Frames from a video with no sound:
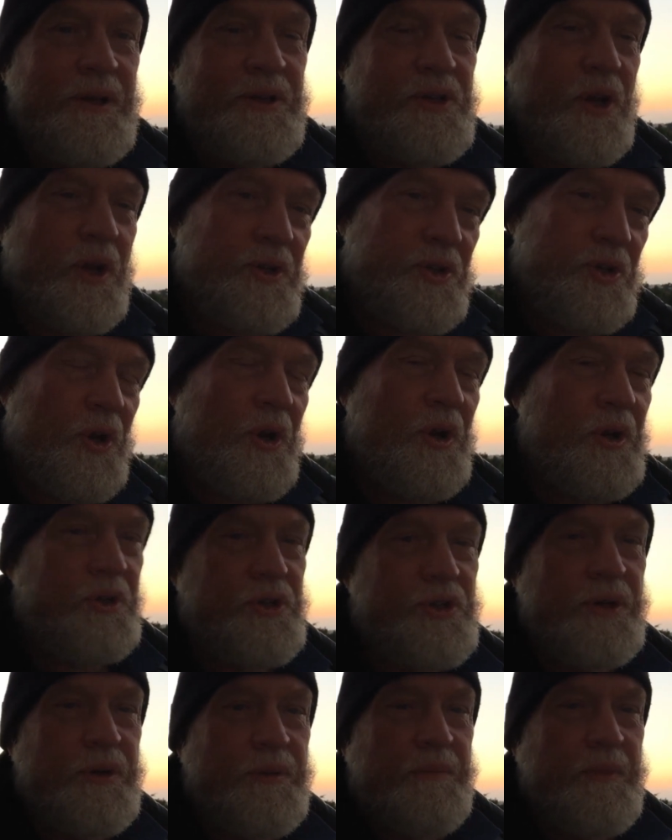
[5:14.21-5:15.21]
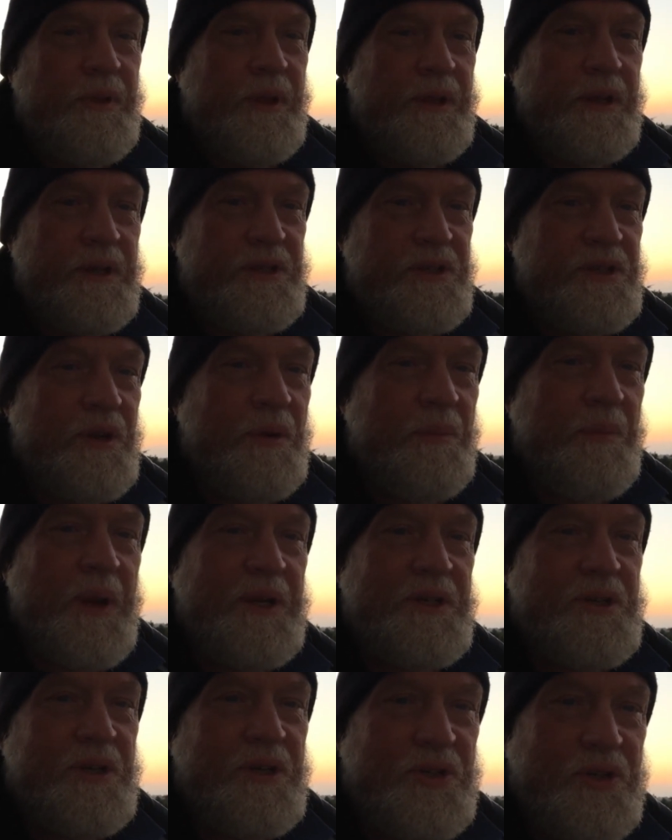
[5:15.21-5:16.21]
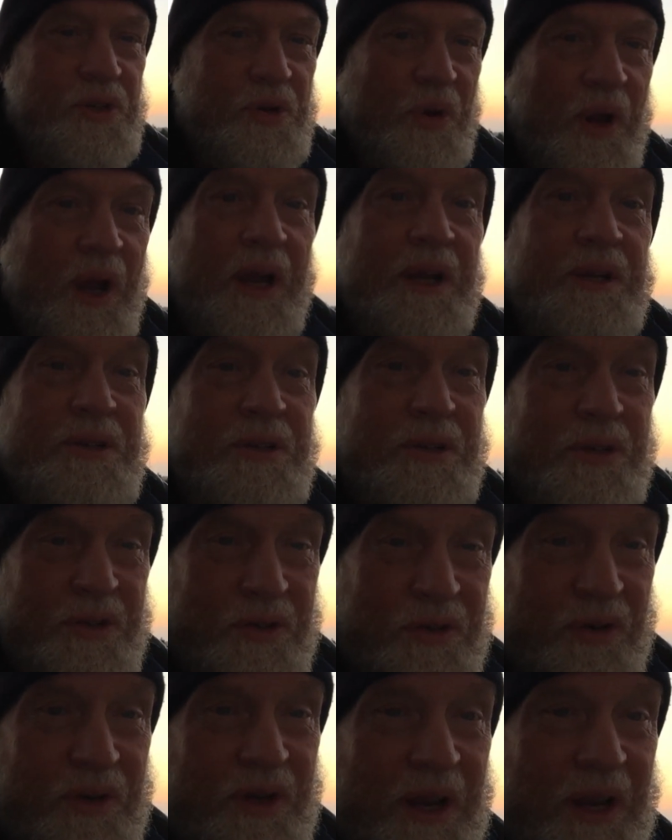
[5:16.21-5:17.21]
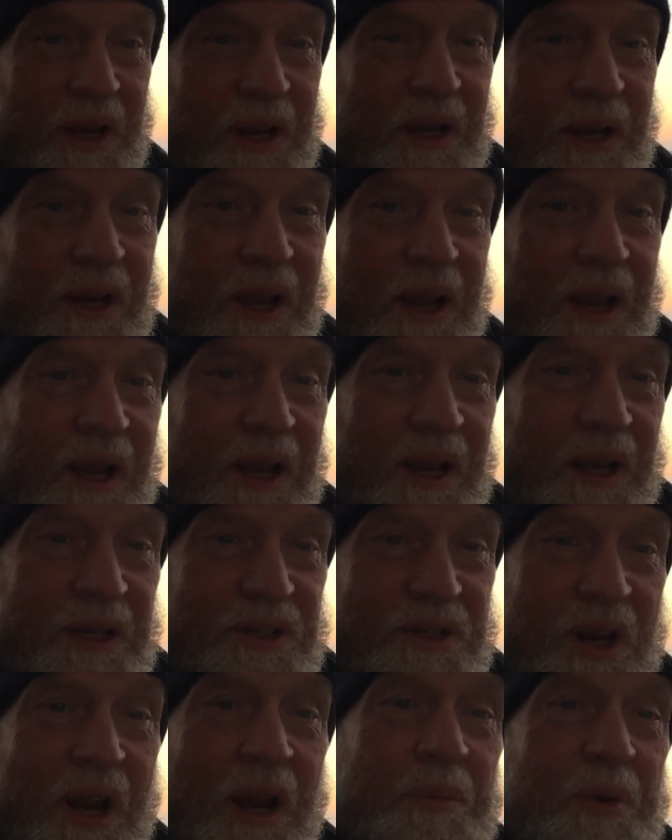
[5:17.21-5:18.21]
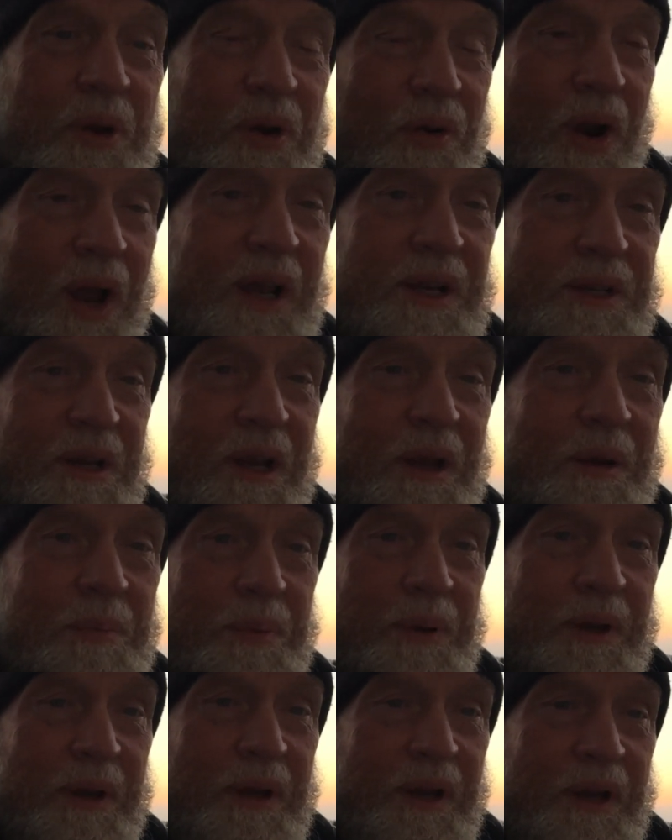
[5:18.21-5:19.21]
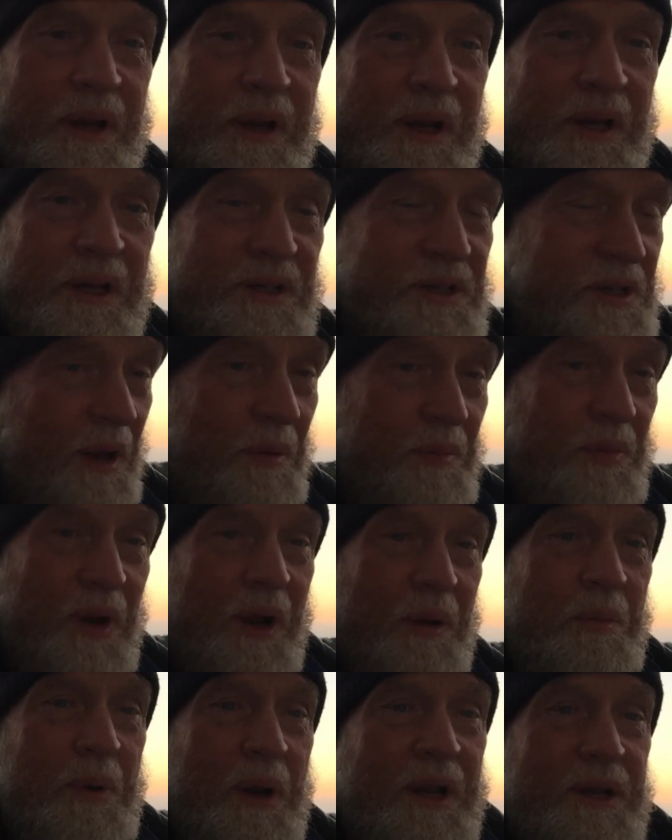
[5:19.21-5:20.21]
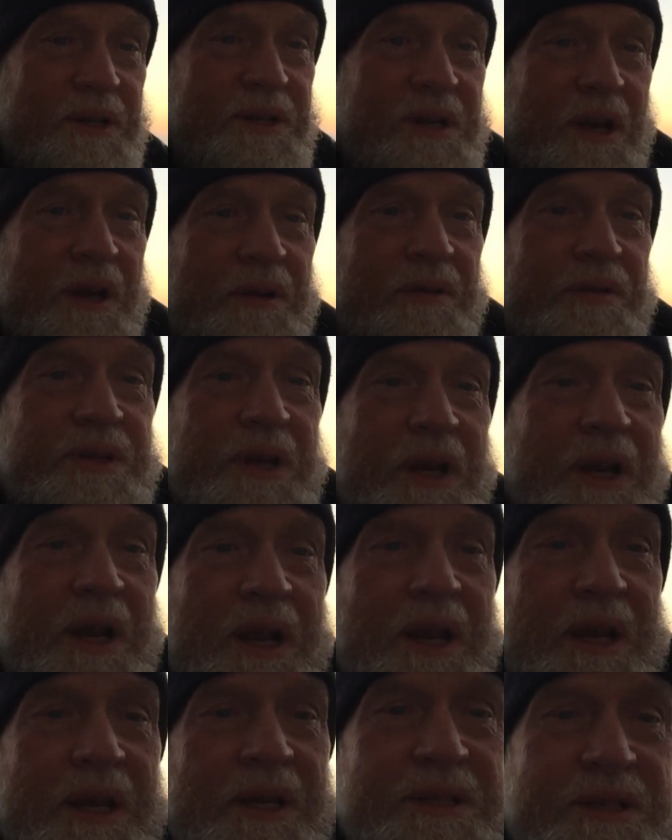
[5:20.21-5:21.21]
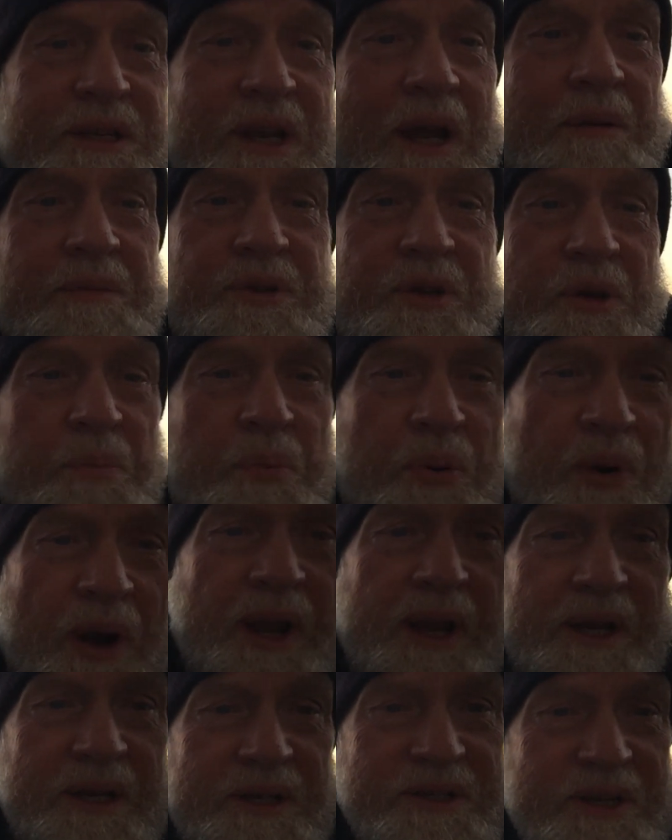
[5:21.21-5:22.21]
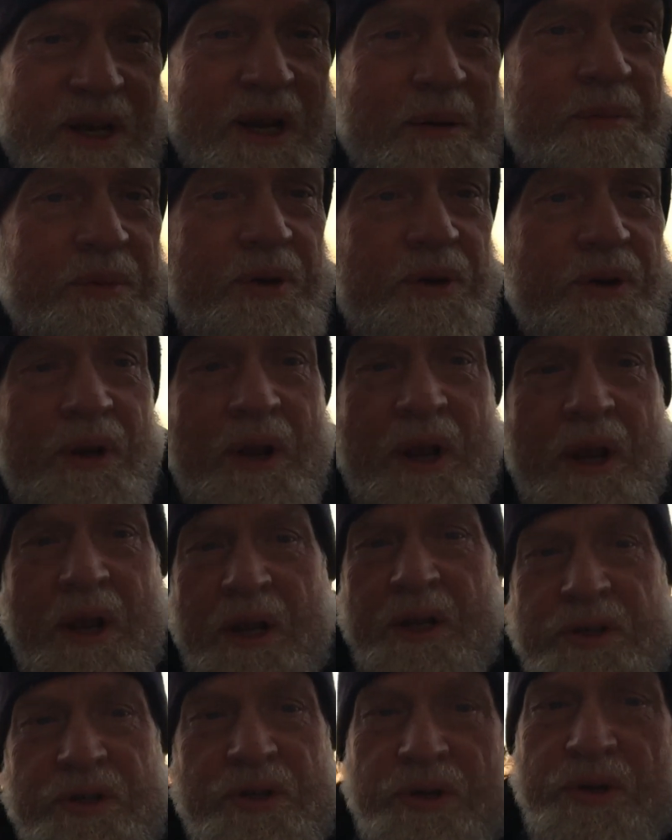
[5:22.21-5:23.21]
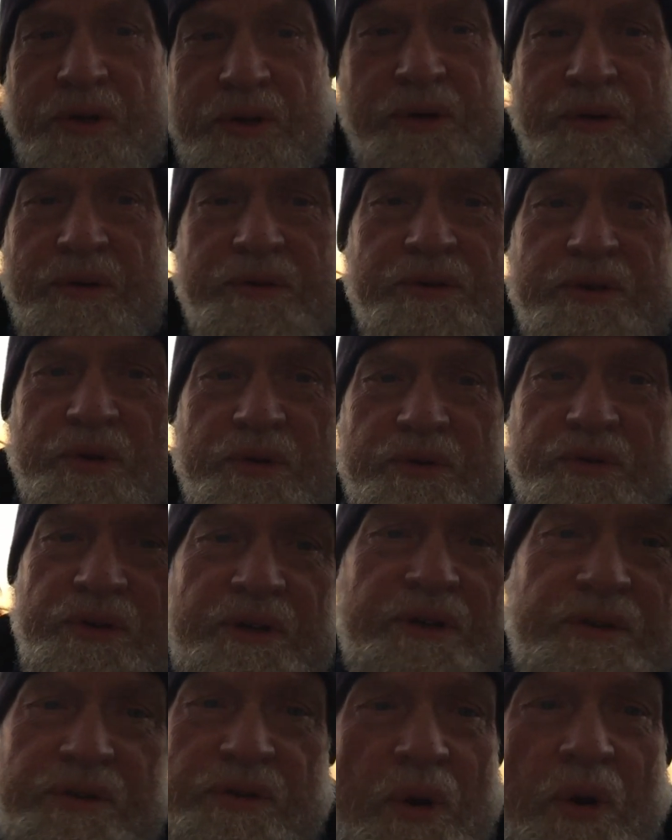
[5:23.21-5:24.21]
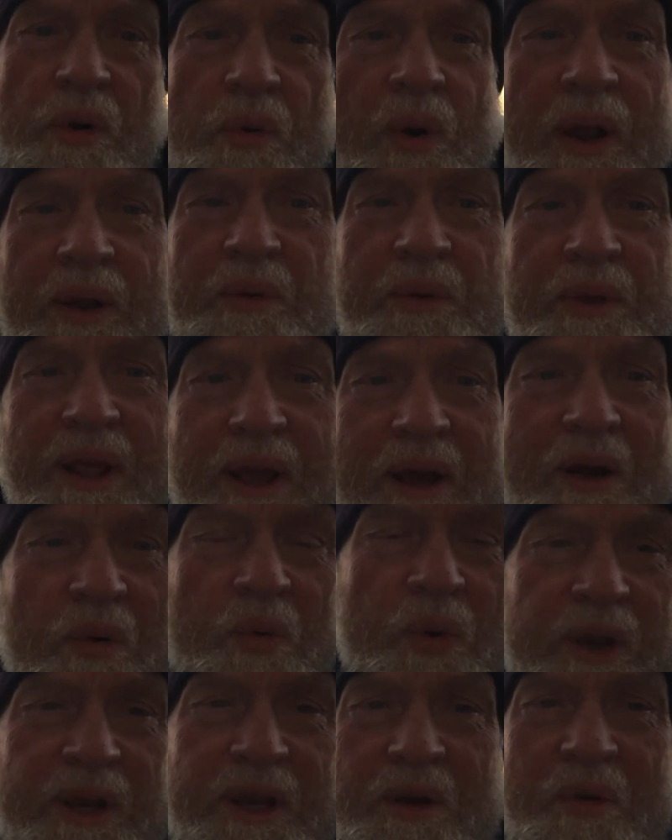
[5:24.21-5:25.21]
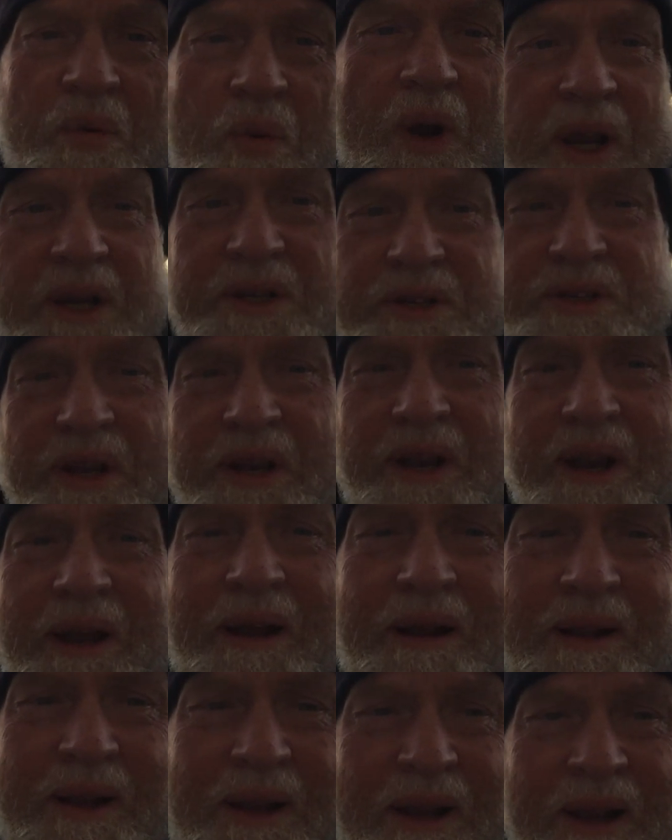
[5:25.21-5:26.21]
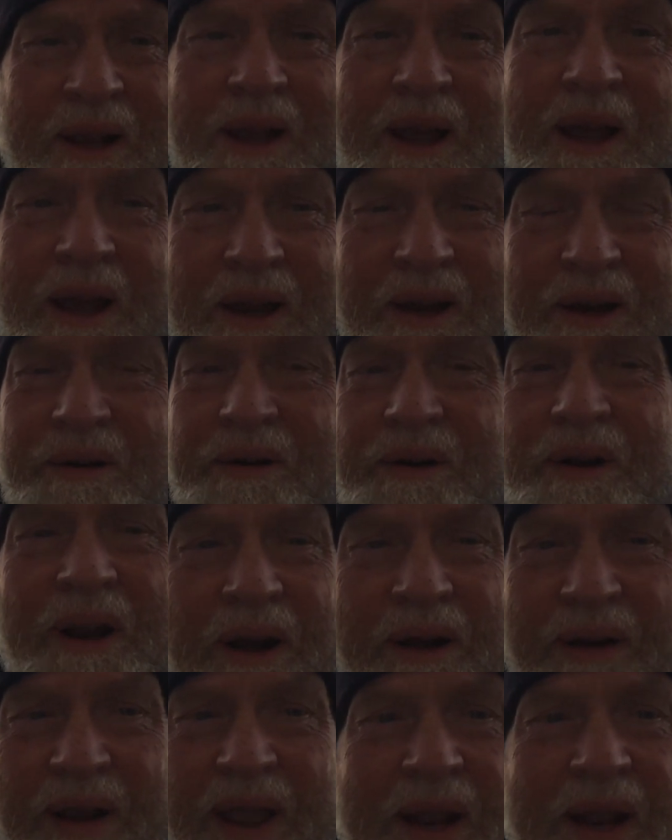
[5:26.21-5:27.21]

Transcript: So church, this is a message to us today. It's time to rise up. It's time to humble ourselves. It's time to pray. It's time to do away with our wicked ways and our